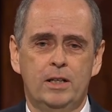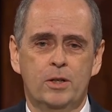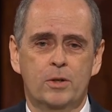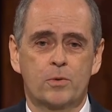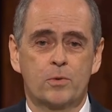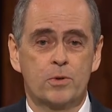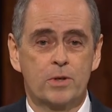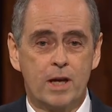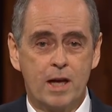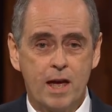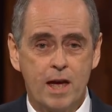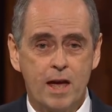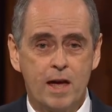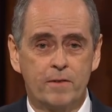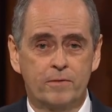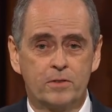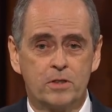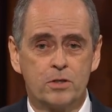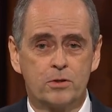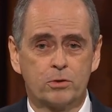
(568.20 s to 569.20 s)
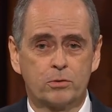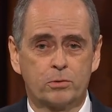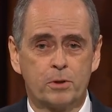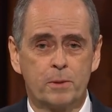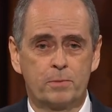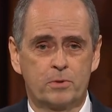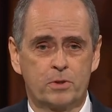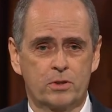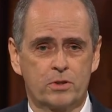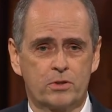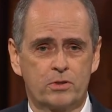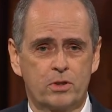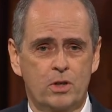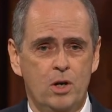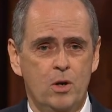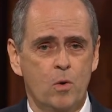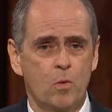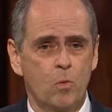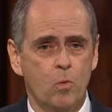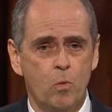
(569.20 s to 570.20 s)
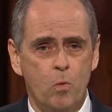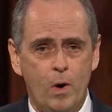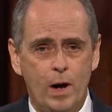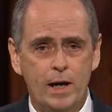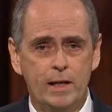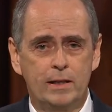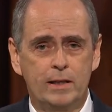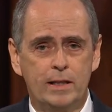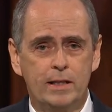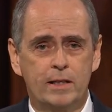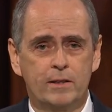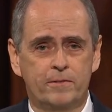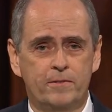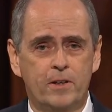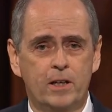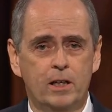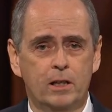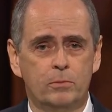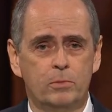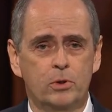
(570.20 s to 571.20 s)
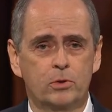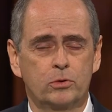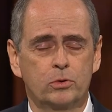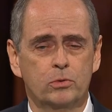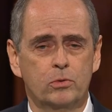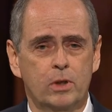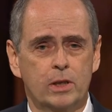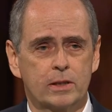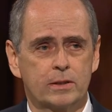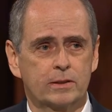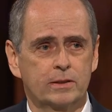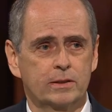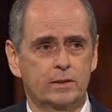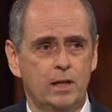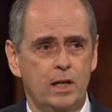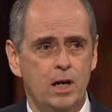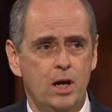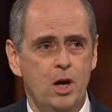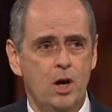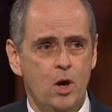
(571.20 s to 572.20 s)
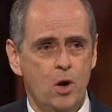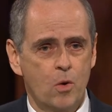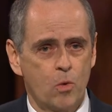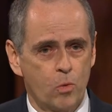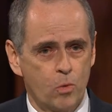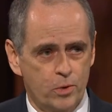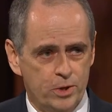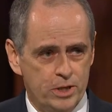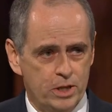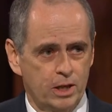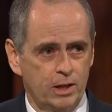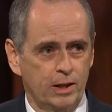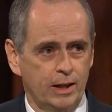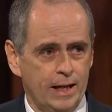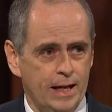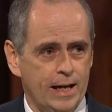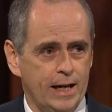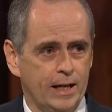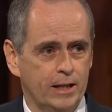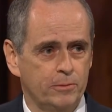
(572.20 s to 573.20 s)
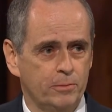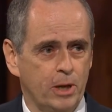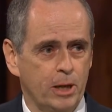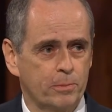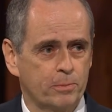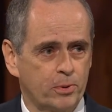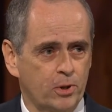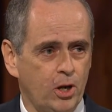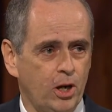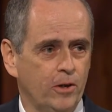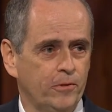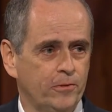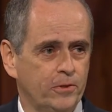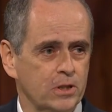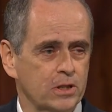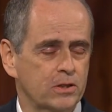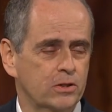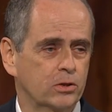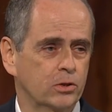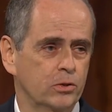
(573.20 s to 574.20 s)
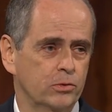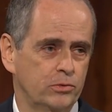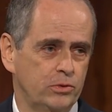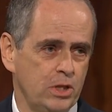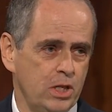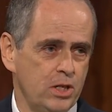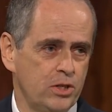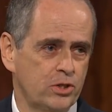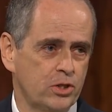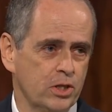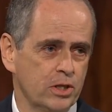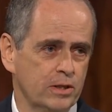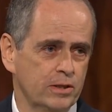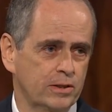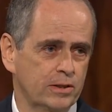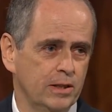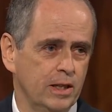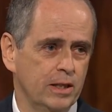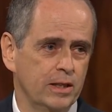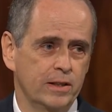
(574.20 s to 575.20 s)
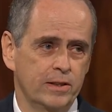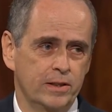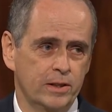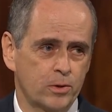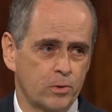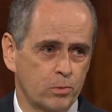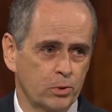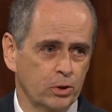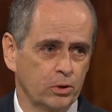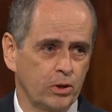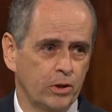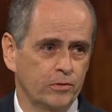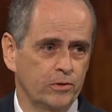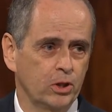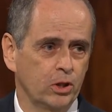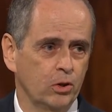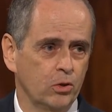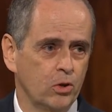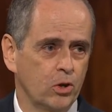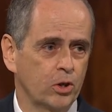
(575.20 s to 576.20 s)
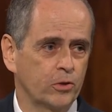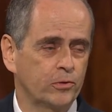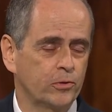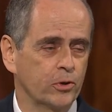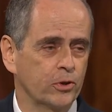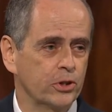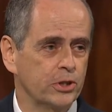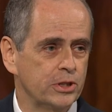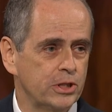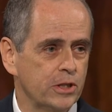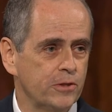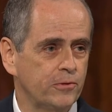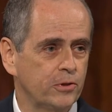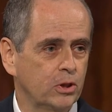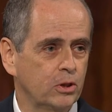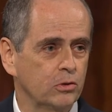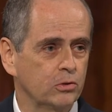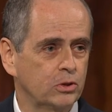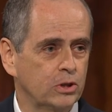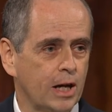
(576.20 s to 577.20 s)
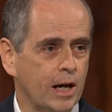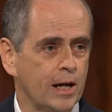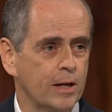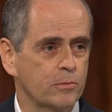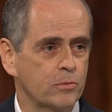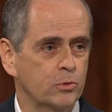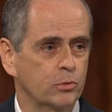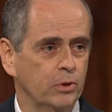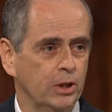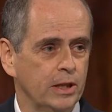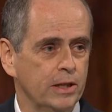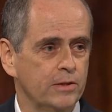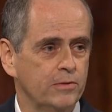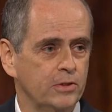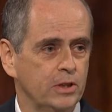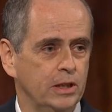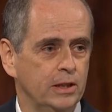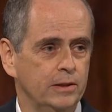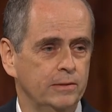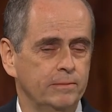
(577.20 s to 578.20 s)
We have the scriptures widely available to us. We are led by prophets who teach us the will of the Lord for the difficult times we live in.